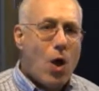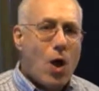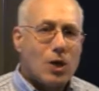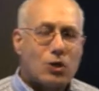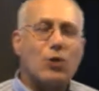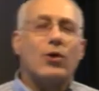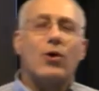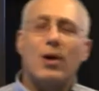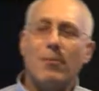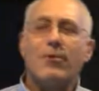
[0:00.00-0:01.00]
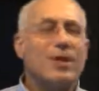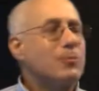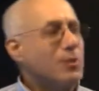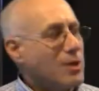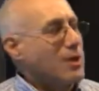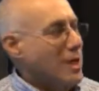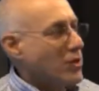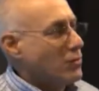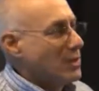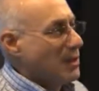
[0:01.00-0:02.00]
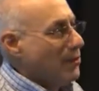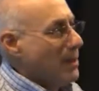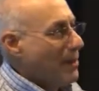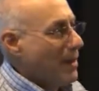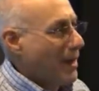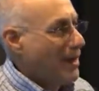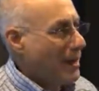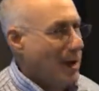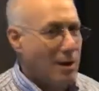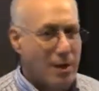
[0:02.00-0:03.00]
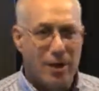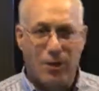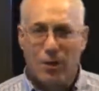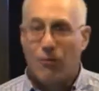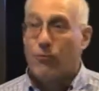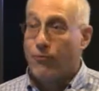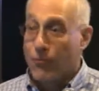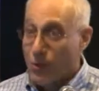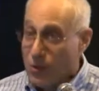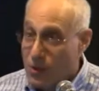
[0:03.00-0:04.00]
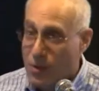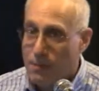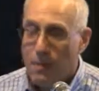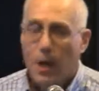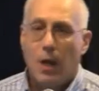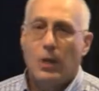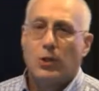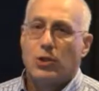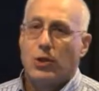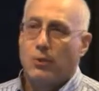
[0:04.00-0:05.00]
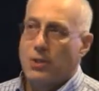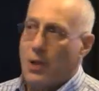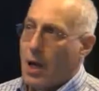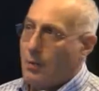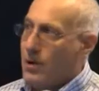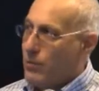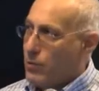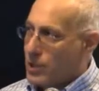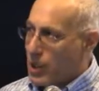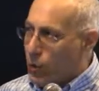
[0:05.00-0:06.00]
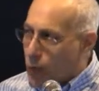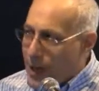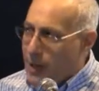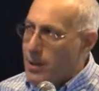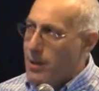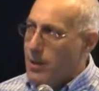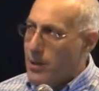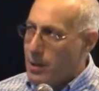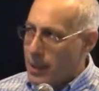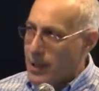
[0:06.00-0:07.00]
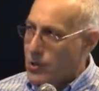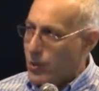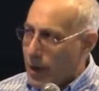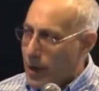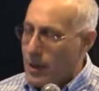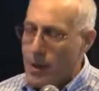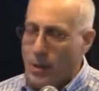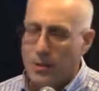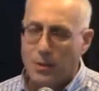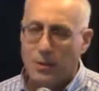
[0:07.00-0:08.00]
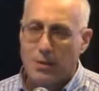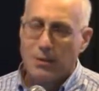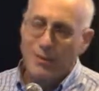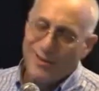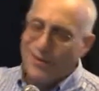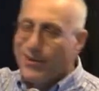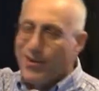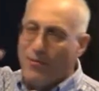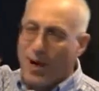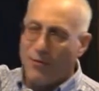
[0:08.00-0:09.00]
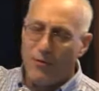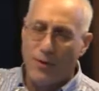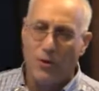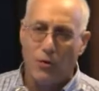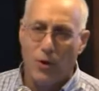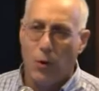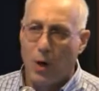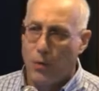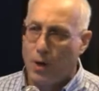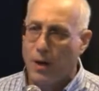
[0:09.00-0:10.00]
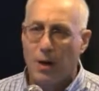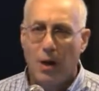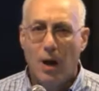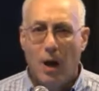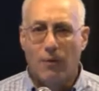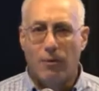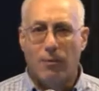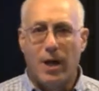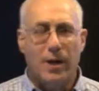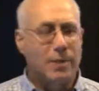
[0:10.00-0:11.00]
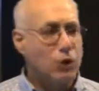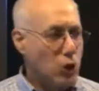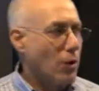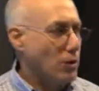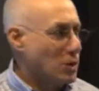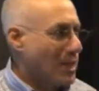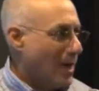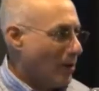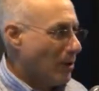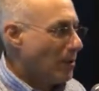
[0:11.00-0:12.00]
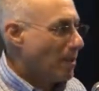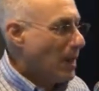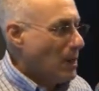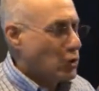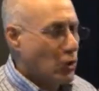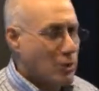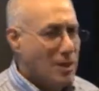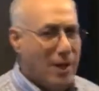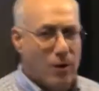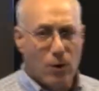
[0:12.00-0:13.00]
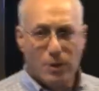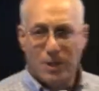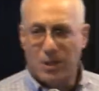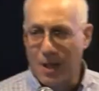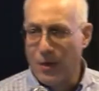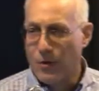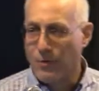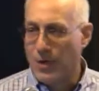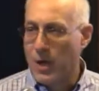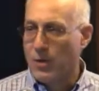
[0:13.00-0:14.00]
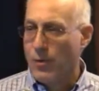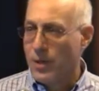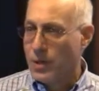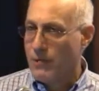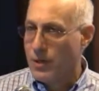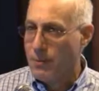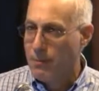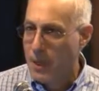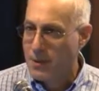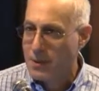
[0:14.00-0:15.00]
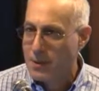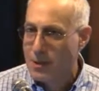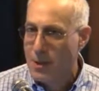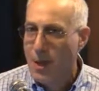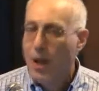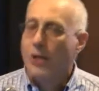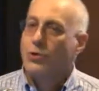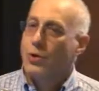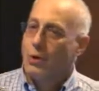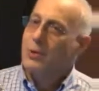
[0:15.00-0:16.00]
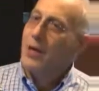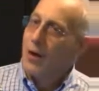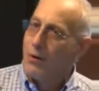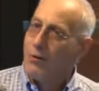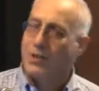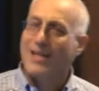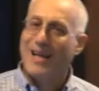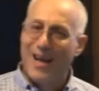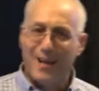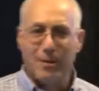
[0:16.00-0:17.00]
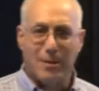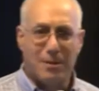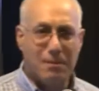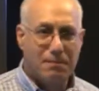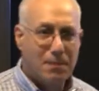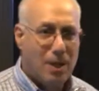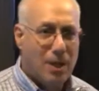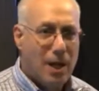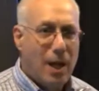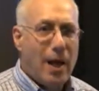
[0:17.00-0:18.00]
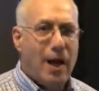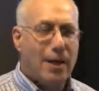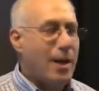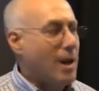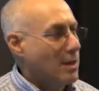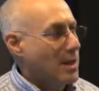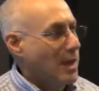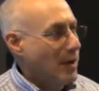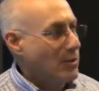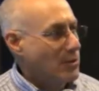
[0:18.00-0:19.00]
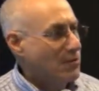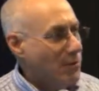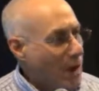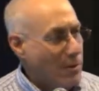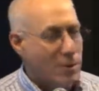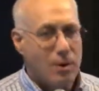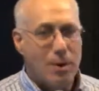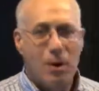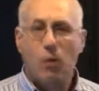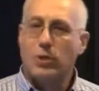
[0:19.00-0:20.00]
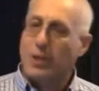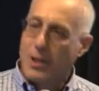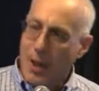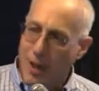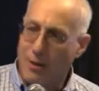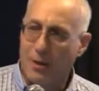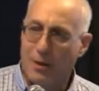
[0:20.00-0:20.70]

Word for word: So there are a number of things particularly interesting to me about Anna Ella Carroll. First, she was, I believe it was the great niece or grandniece, I don't know if I have the family tree quite right, of a man named Charles Carroll Charles Carroll was a signer of the Declaration of Independence, and Charles Carroll was a Catholic. Anna Ella Carroll's father was a Catholic.